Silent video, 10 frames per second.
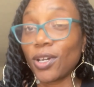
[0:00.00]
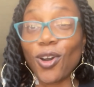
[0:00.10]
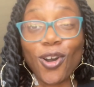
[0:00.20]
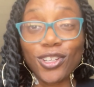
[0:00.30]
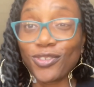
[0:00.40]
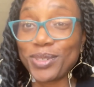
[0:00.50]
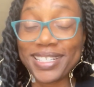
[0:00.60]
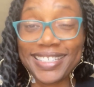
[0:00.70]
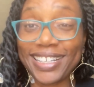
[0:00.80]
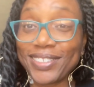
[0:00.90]
All of which
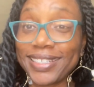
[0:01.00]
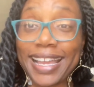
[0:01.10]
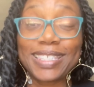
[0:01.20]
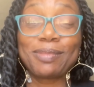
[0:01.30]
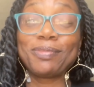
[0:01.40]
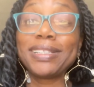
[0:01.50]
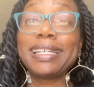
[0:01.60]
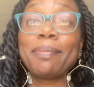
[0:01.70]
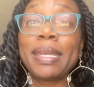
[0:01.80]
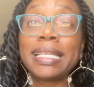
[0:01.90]
sounds like some really
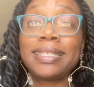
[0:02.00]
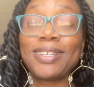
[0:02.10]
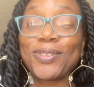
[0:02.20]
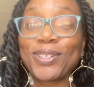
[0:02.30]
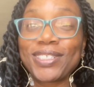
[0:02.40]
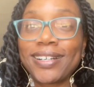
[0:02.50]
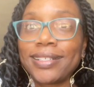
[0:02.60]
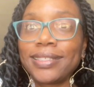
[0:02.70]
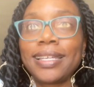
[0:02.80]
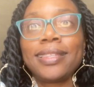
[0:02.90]
amazing course
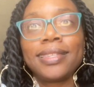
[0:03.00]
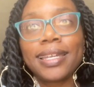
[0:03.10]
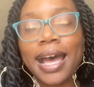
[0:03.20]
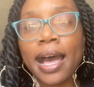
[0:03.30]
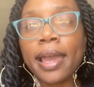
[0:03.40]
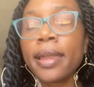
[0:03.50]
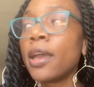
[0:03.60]
content that I